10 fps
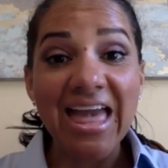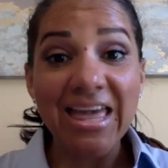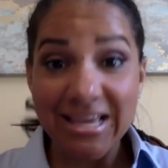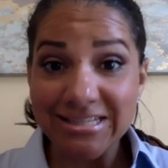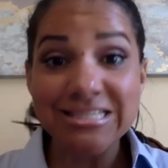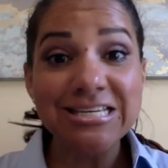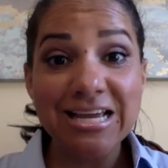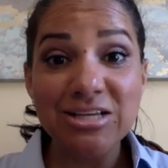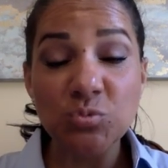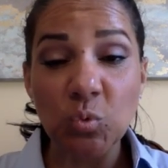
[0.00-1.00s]
in
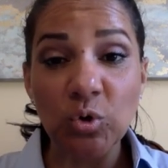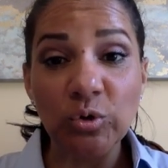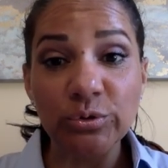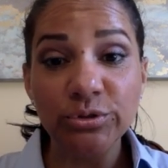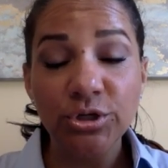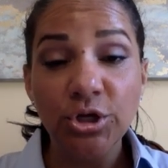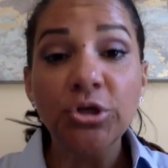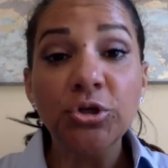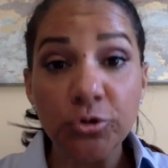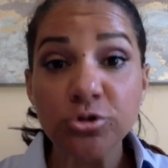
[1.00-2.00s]
today's world,
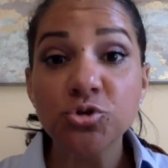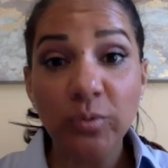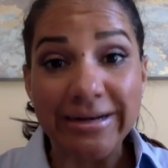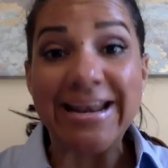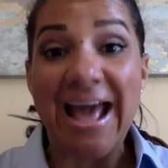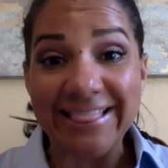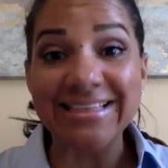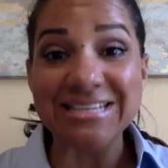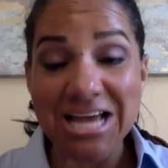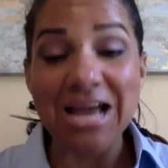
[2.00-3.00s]
you're joining at the
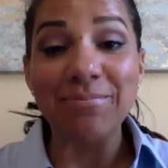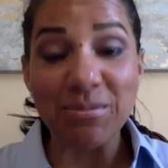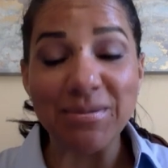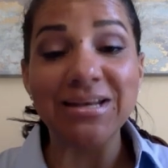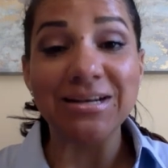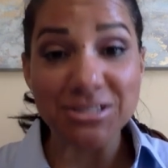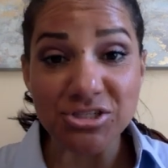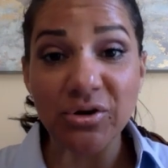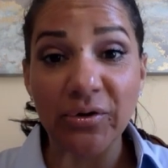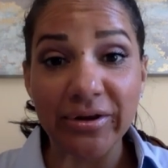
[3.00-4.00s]
time the meeting is
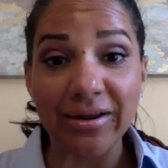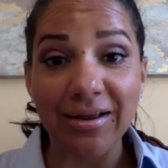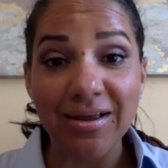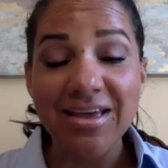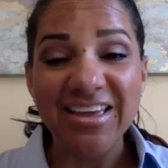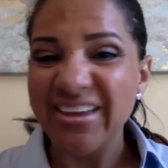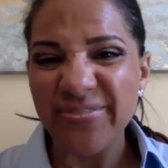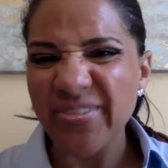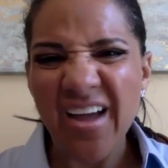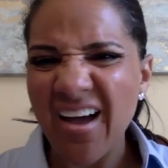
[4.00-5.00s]
starting, if
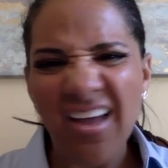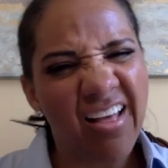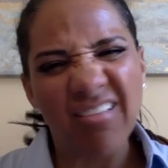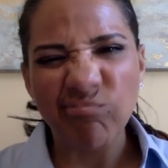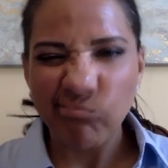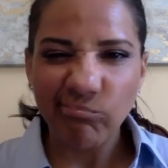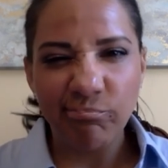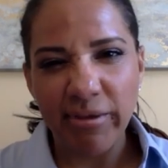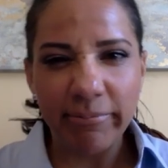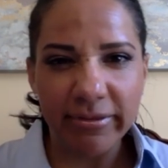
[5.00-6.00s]
not,
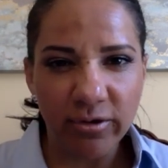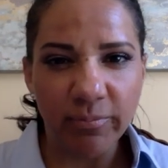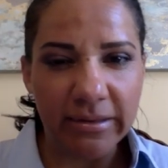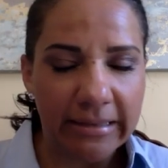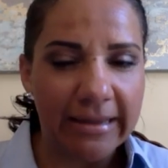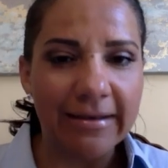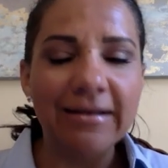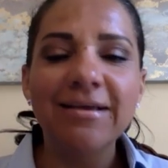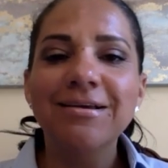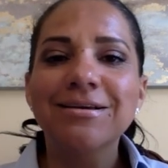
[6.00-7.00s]
maybe a little bit late.
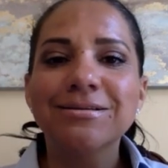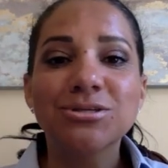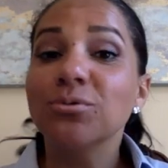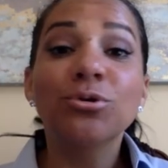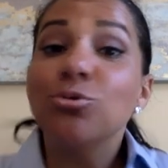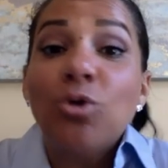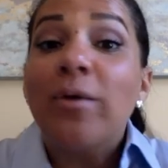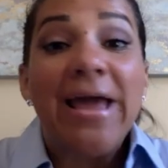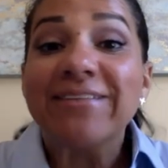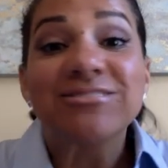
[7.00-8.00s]
So you don't
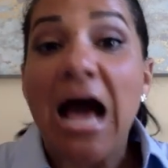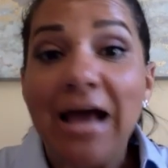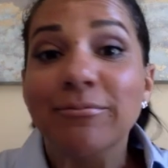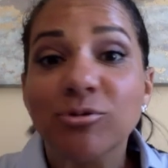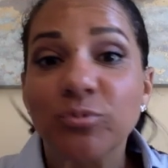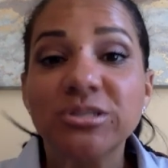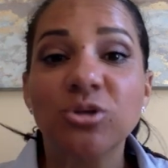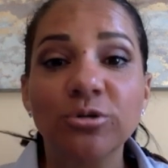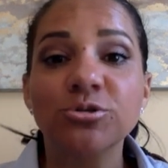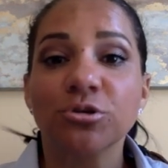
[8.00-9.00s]
have time to
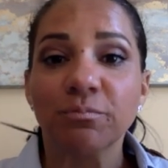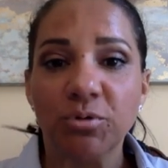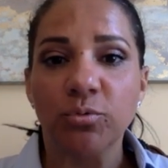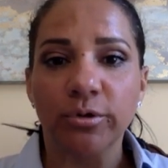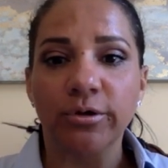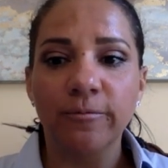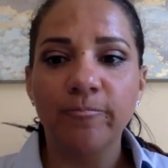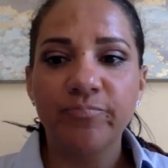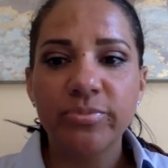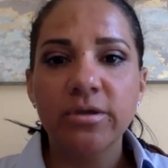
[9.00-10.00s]
restart your computer.
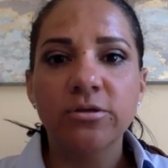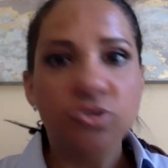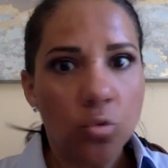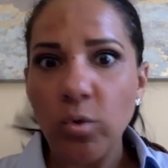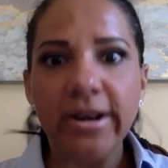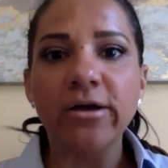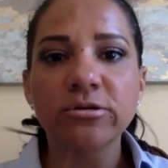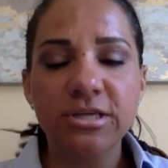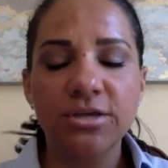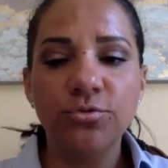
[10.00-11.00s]
So what else
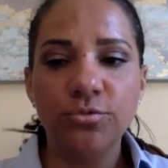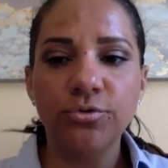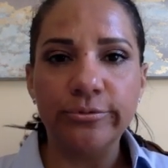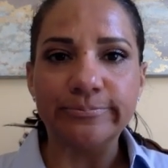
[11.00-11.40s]
can you do?